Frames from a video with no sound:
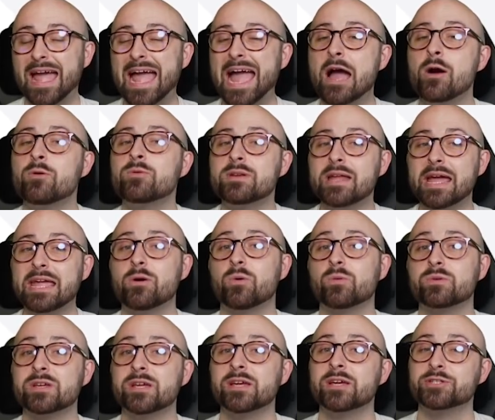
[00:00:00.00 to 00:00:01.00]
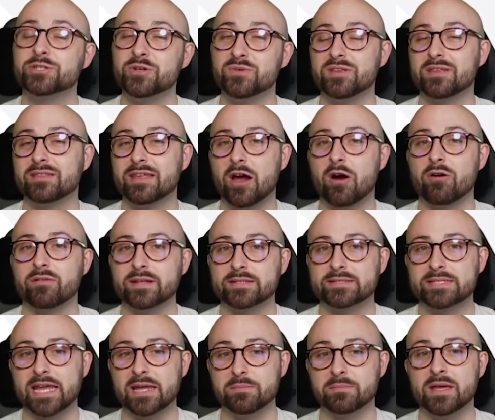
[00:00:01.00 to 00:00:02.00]
how nailed do you think they are in the
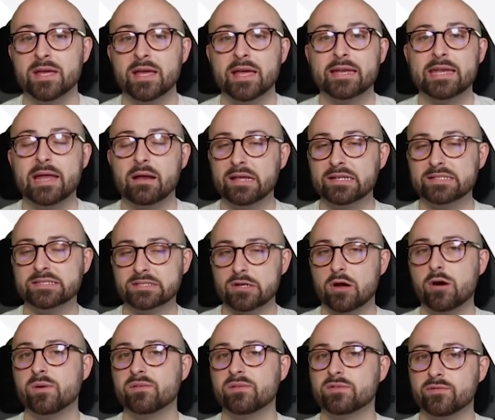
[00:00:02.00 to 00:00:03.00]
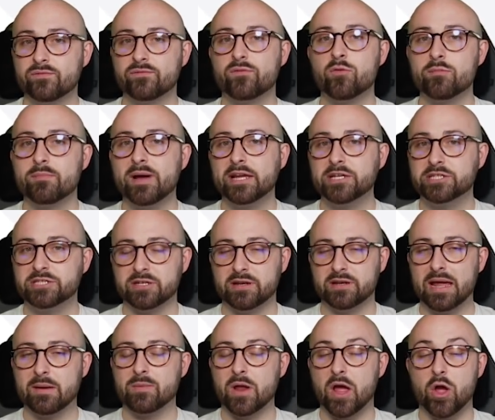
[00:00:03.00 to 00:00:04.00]
team. Now let's start with the formation
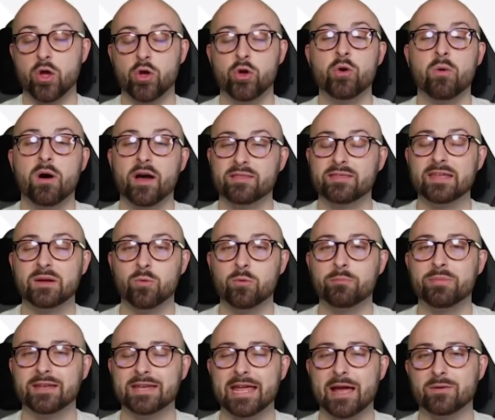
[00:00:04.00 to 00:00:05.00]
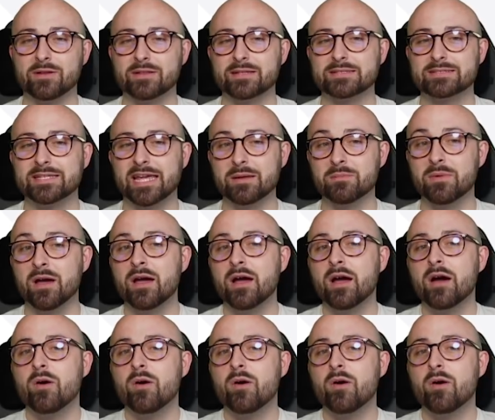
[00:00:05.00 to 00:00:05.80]
and who I think will be nailed in the team.